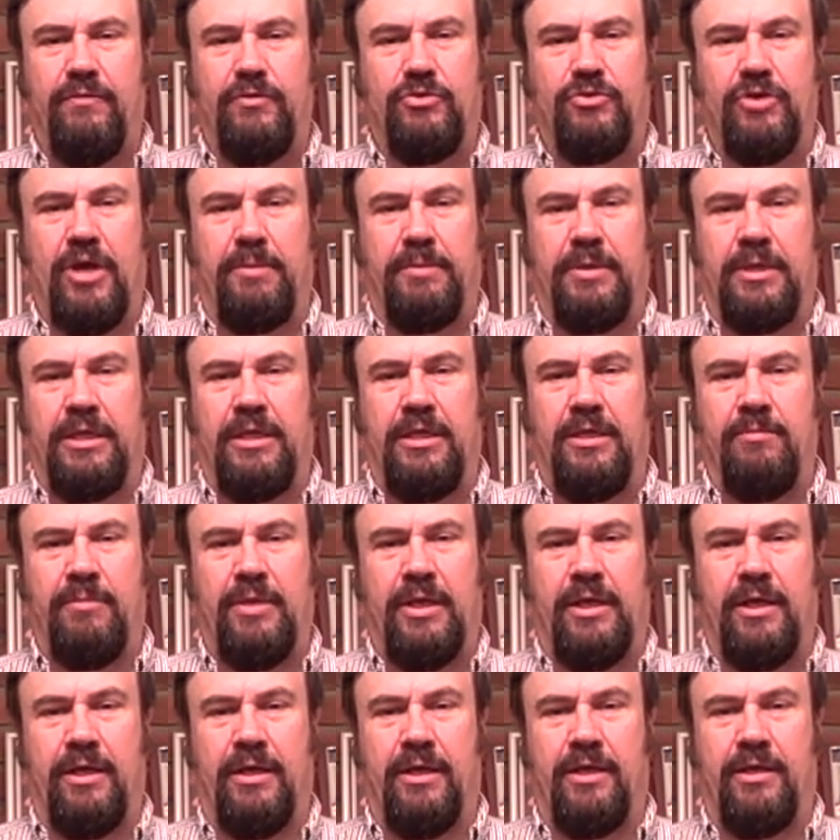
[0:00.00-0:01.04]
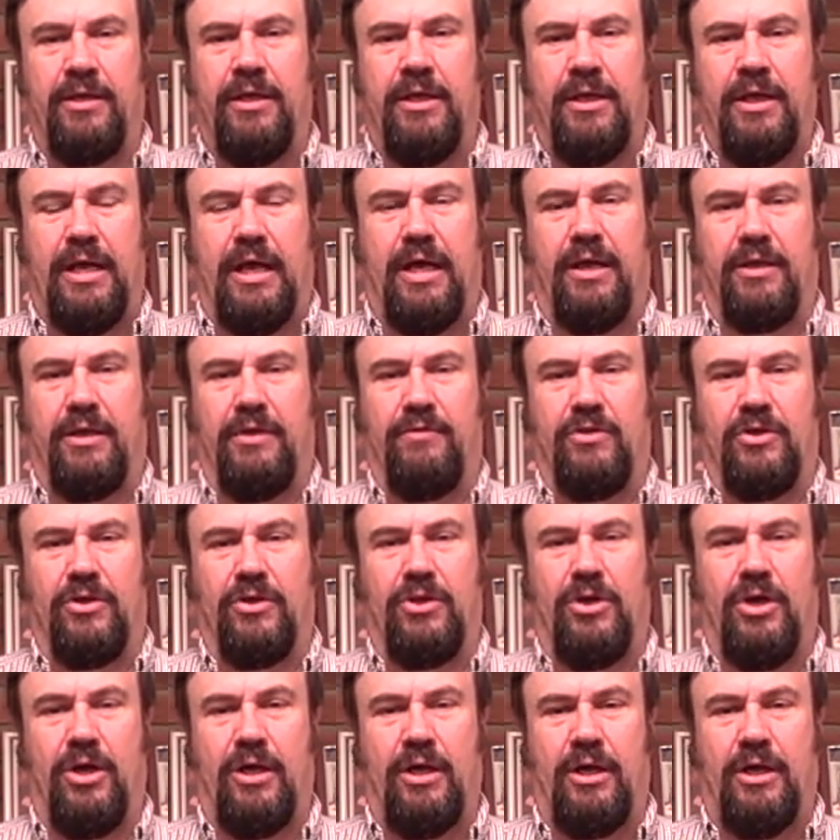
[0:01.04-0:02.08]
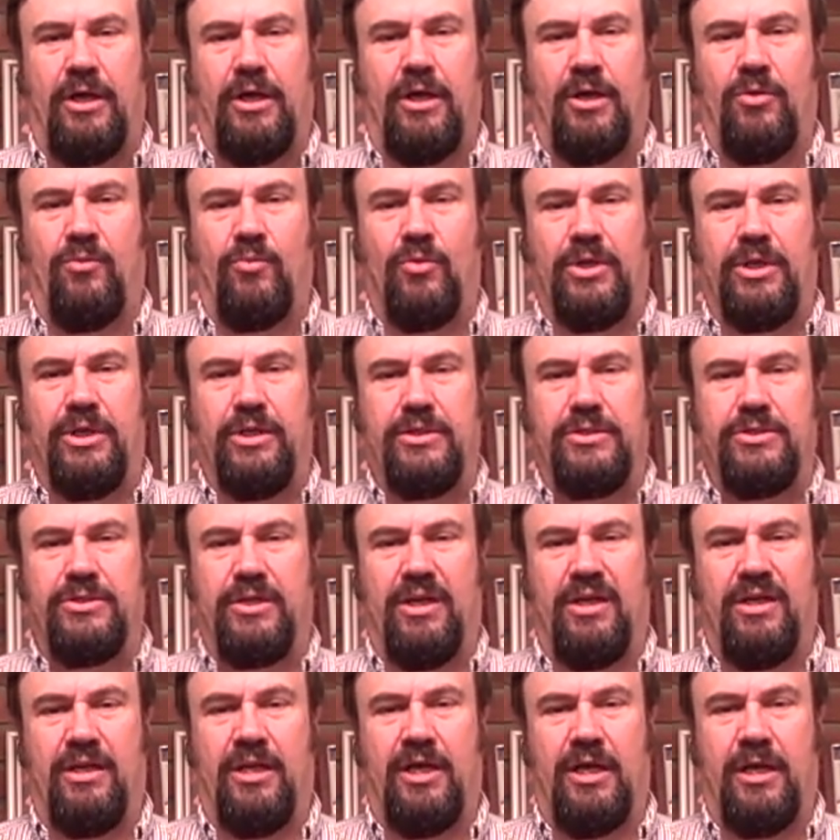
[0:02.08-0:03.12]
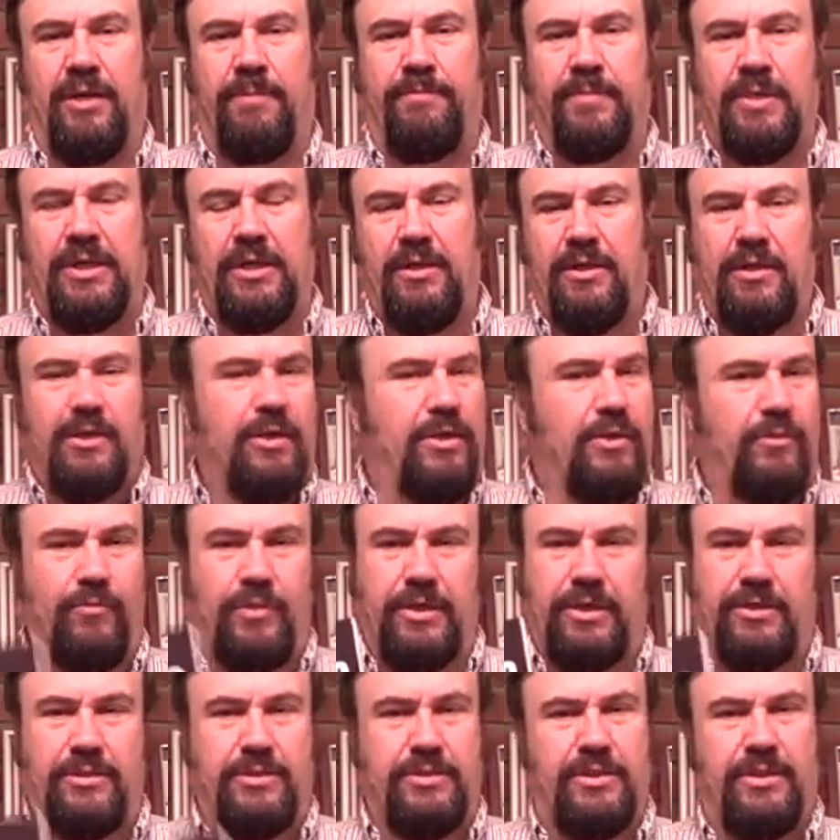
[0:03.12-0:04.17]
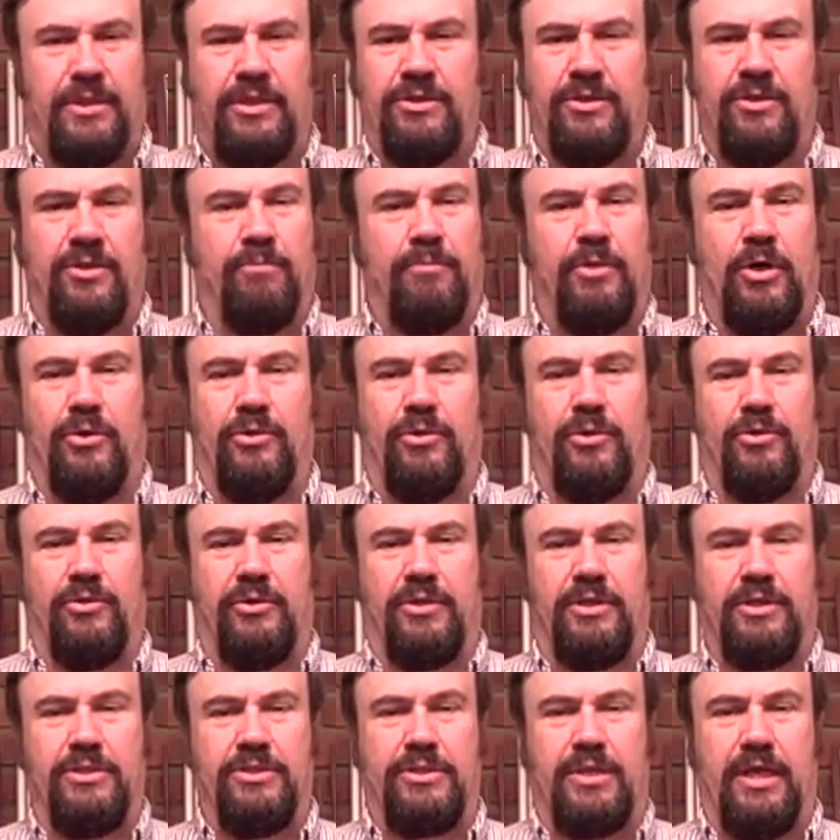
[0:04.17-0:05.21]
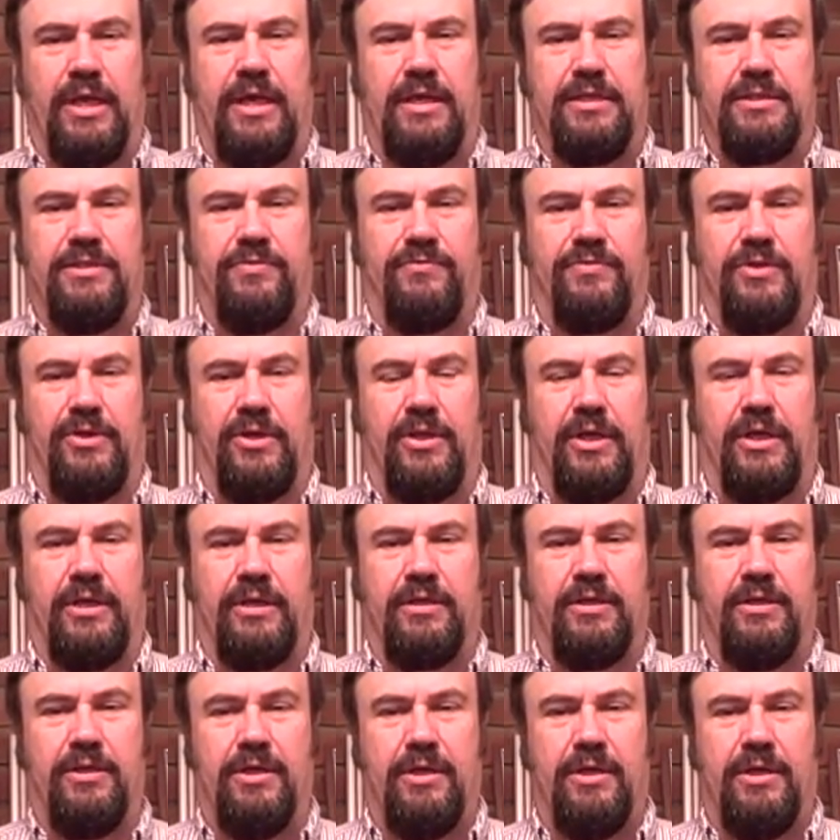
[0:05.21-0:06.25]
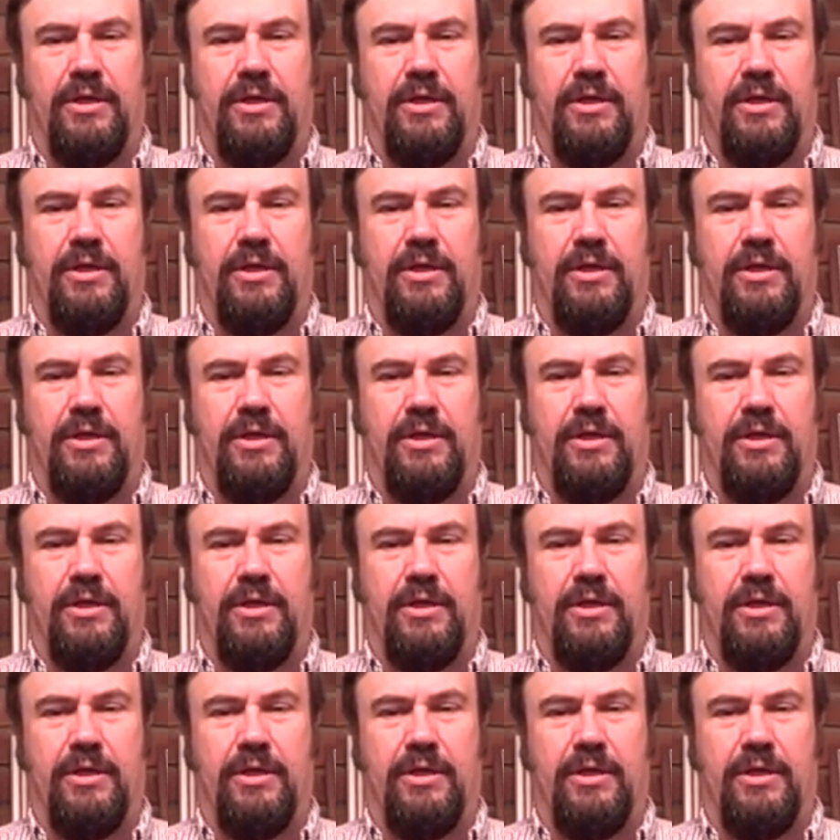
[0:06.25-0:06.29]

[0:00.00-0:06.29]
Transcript: Drop me an email, I'll give you a call, we'll get it set up, and we can send you a boatload of these guys if you like.